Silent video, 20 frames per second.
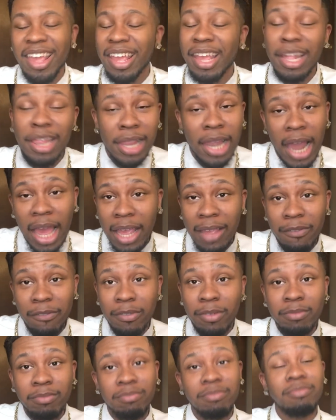It's life.
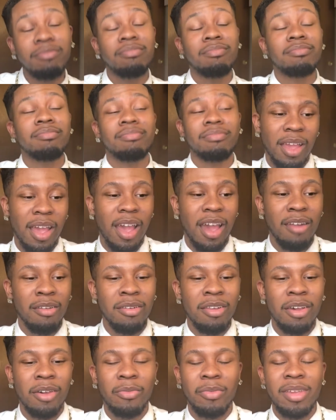I don't know.